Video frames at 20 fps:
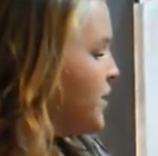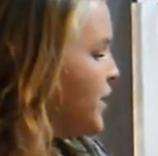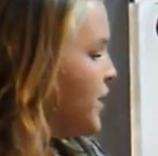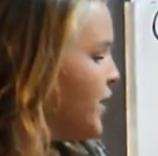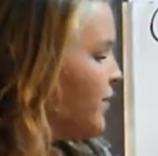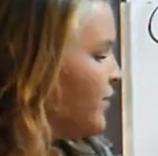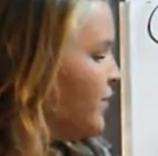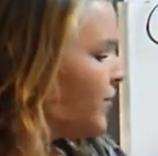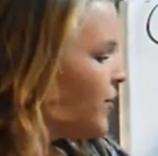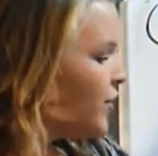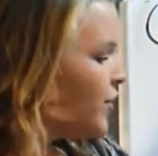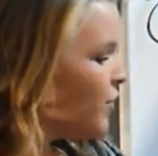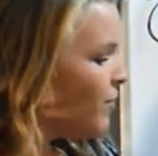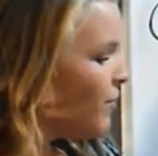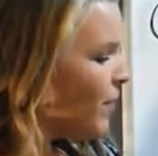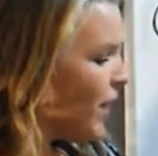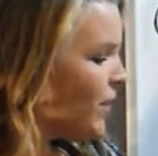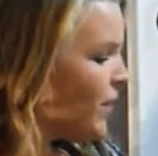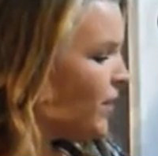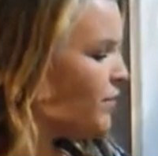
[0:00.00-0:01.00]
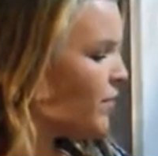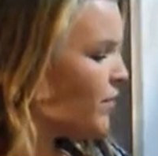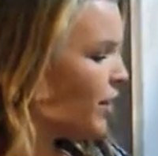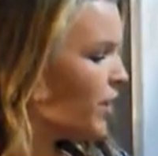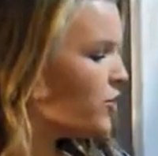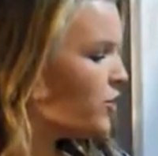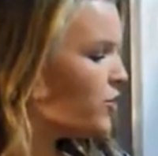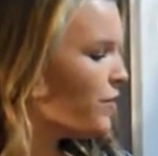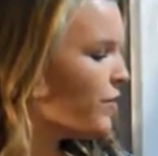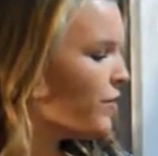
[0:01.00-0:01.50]
give the domain and
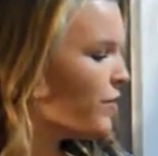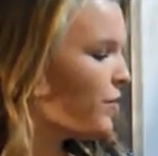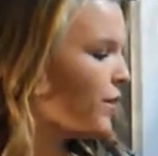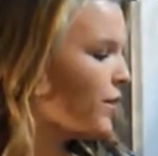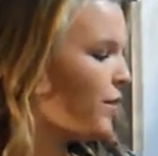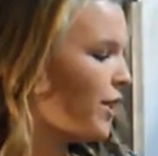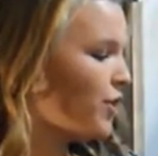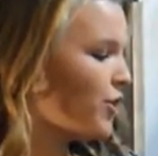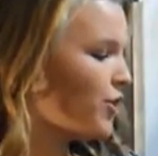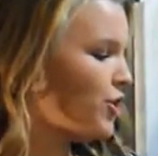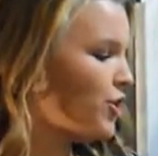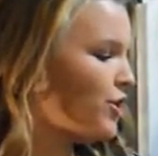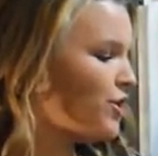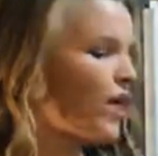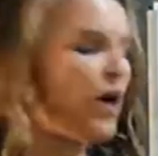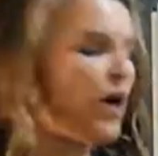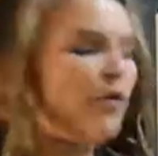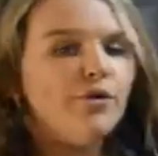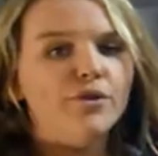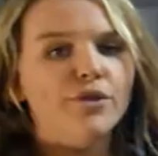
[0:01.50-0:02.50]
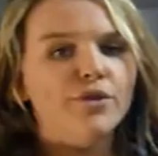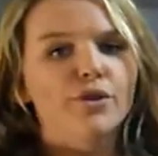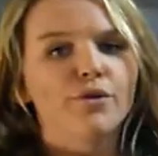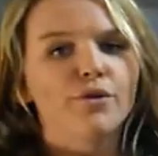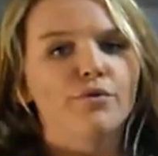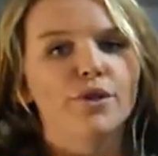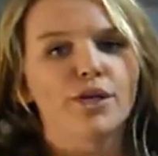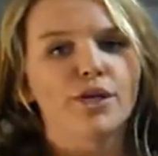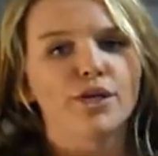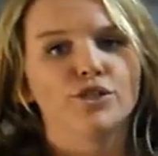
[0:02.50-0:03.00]
range of the relation and tell whether
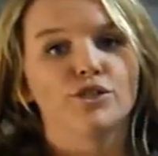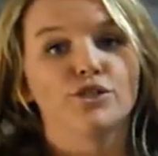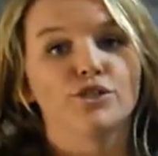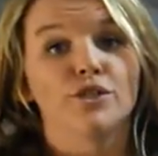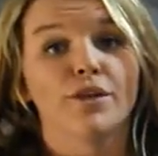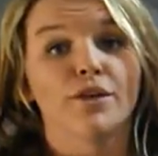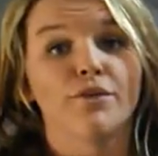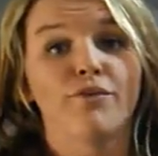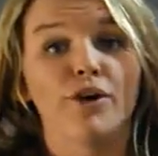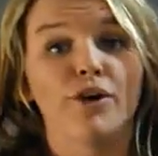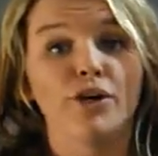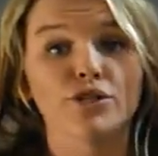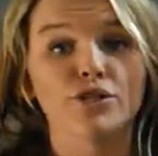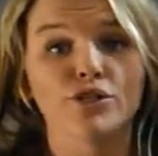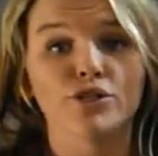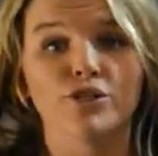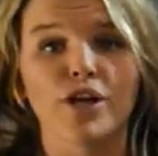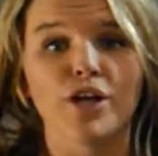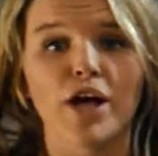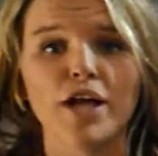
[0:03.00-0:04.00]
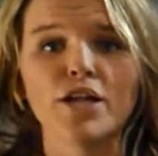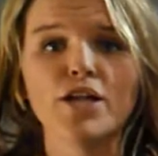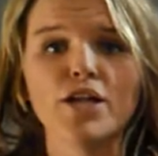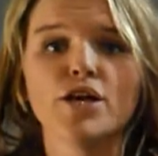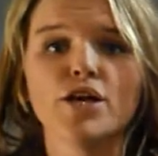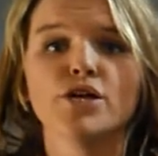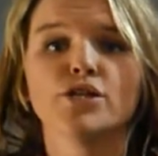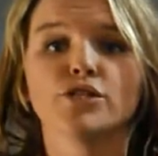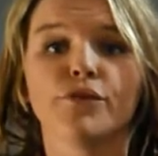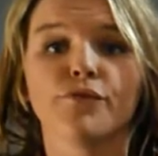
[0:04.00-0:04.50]
the relation is a function or not.